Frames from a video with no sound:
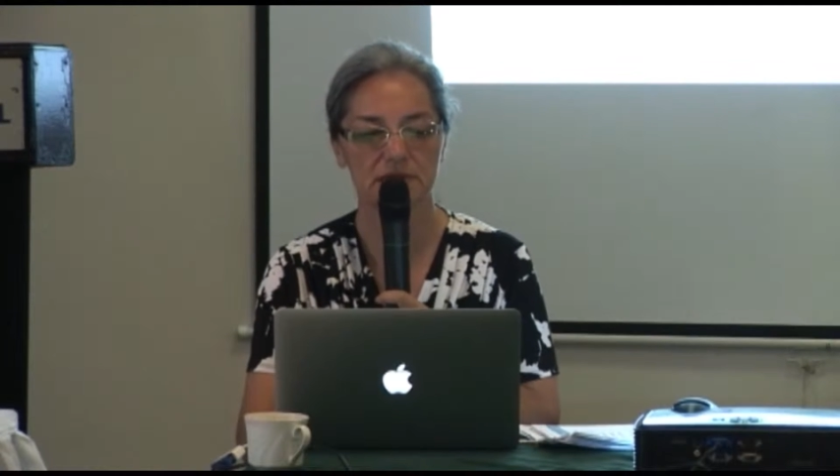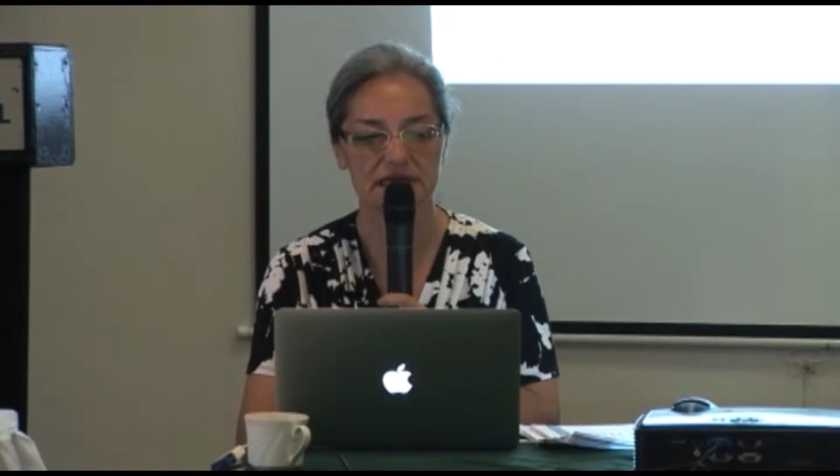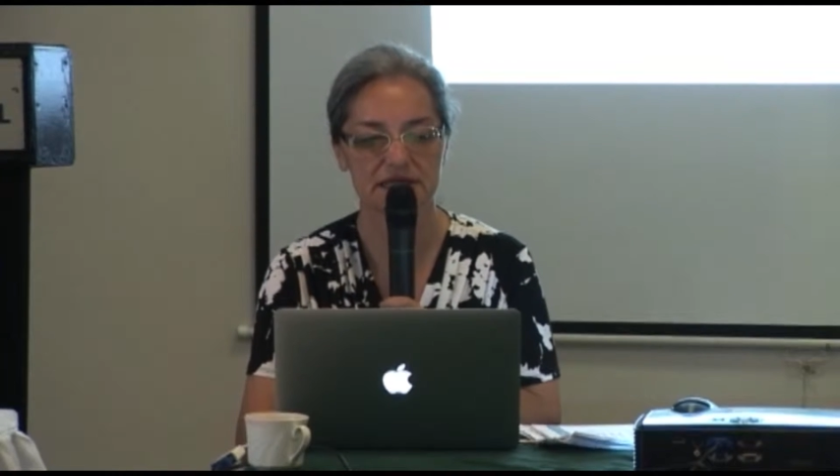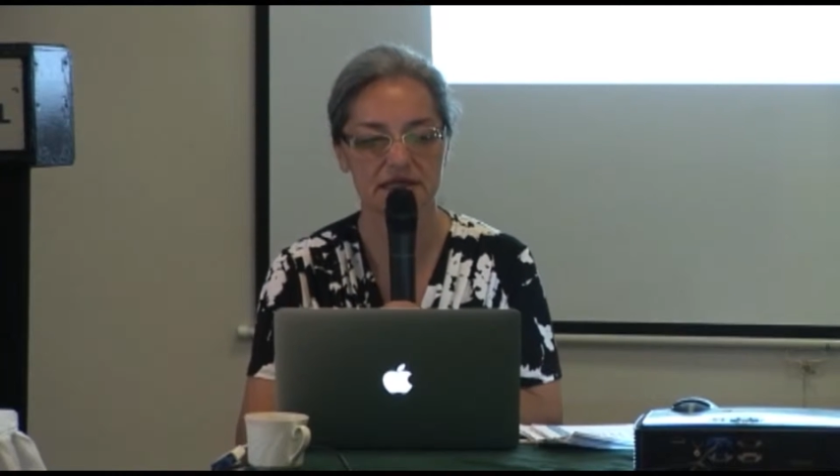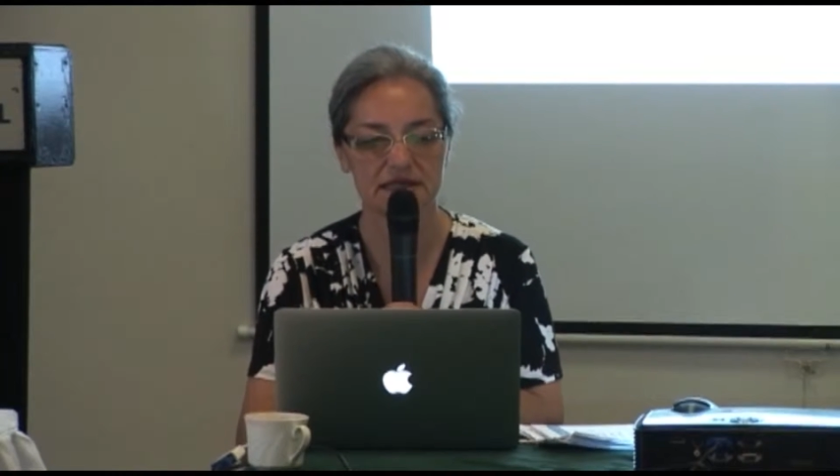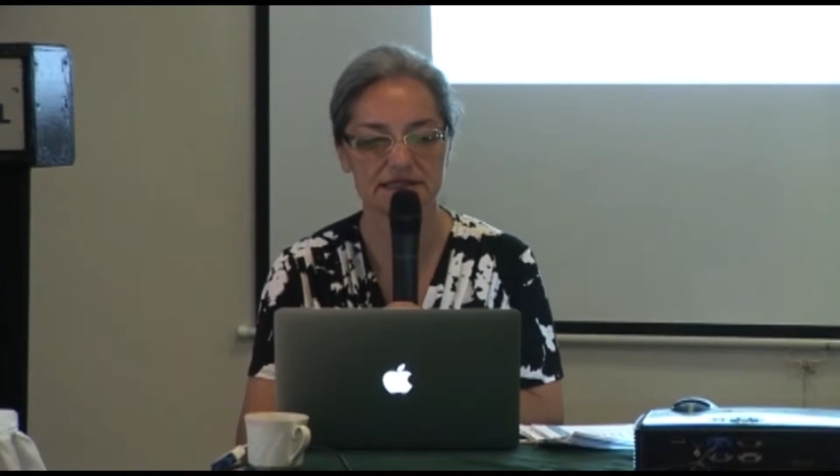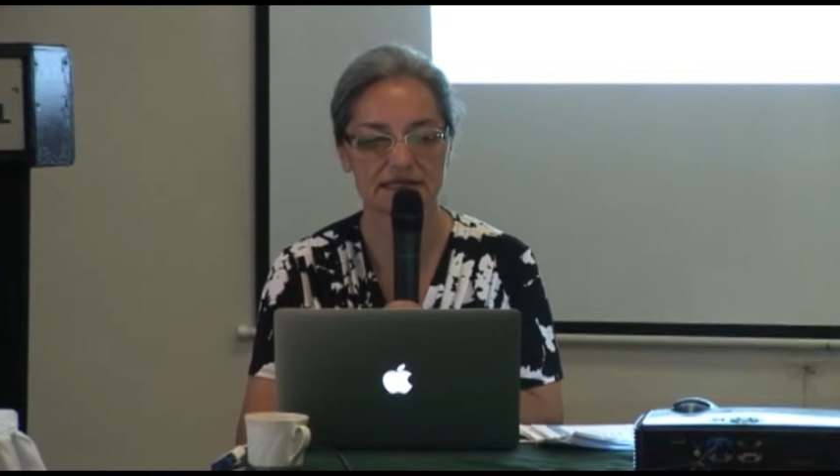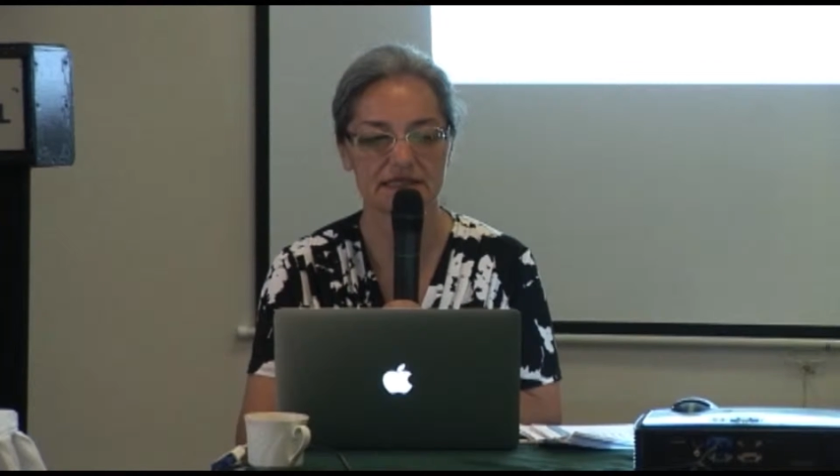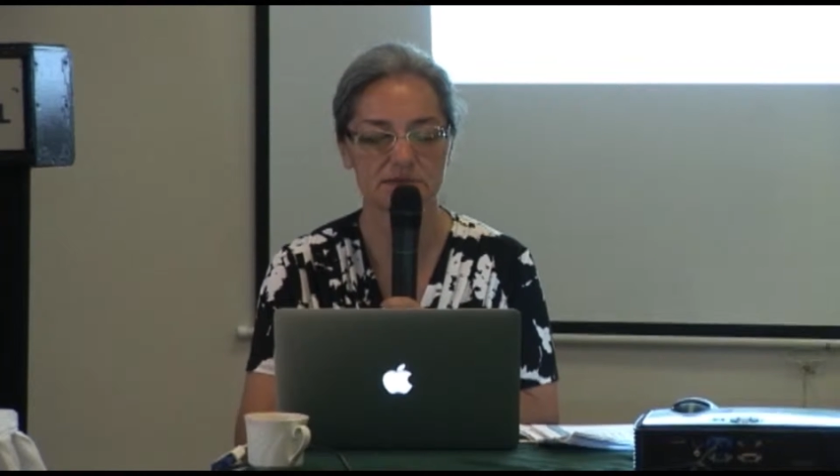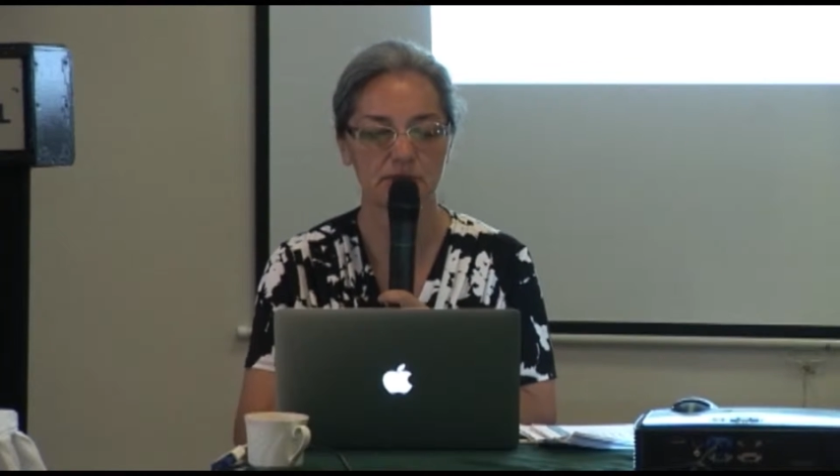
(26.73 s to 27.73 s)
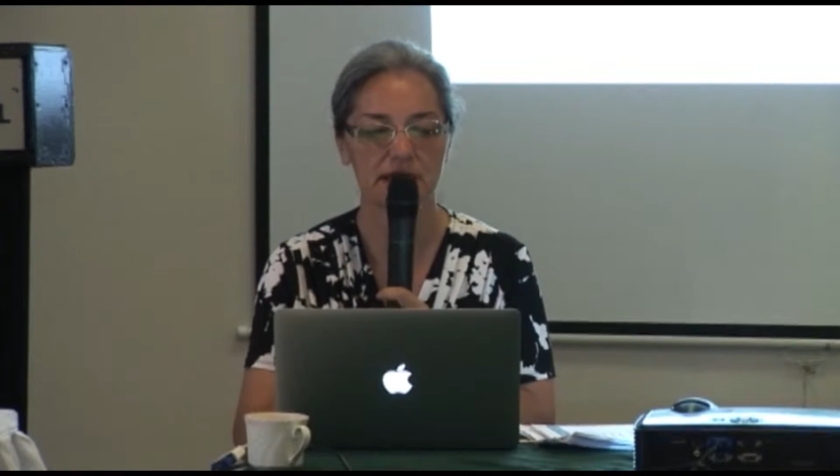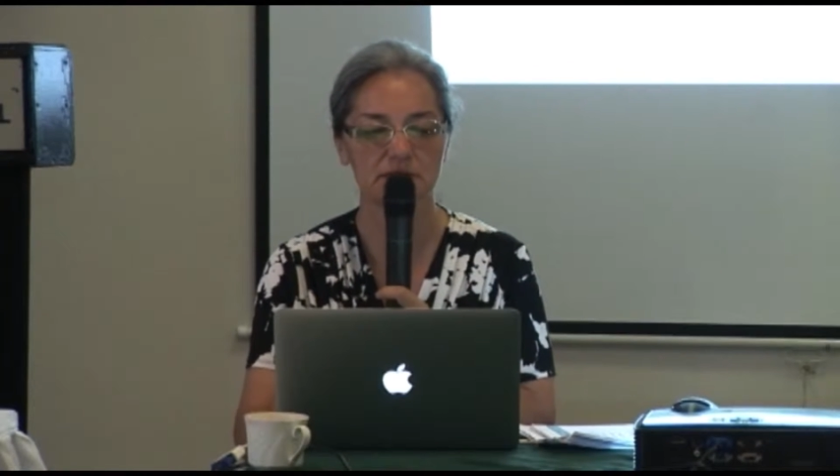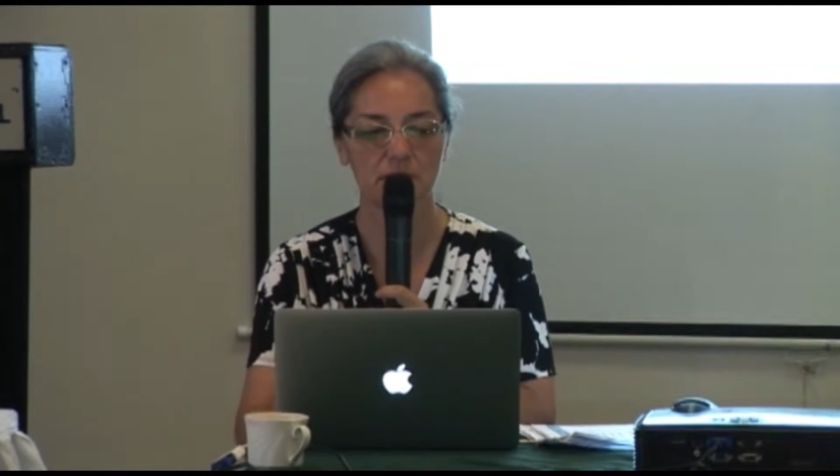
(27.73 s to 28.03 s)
but it's